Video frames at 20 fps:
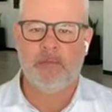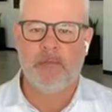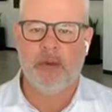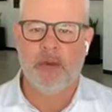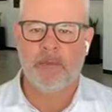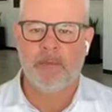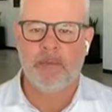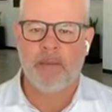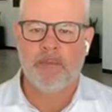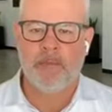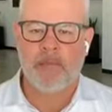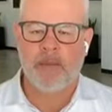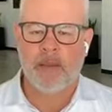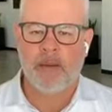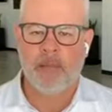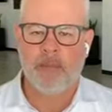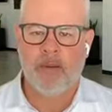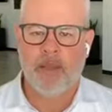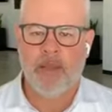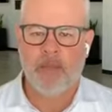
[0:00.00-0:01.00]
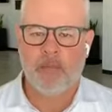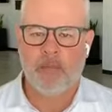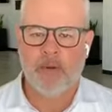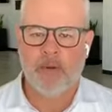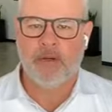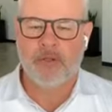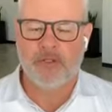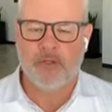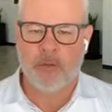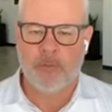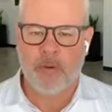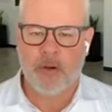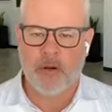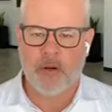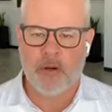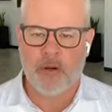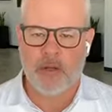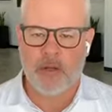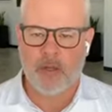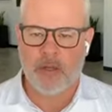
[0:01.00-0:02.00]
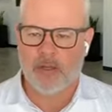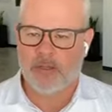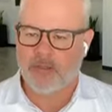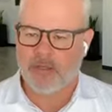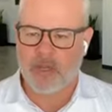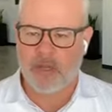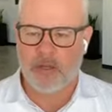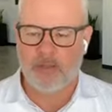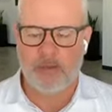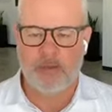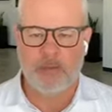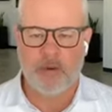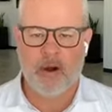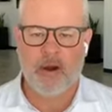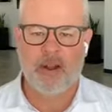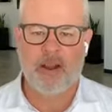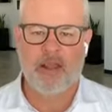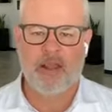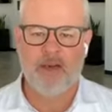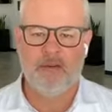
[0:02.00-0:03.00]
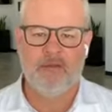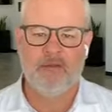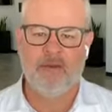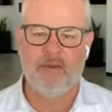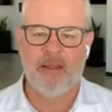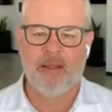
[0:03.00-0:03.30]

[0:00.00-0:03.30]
But man, so excited to be part of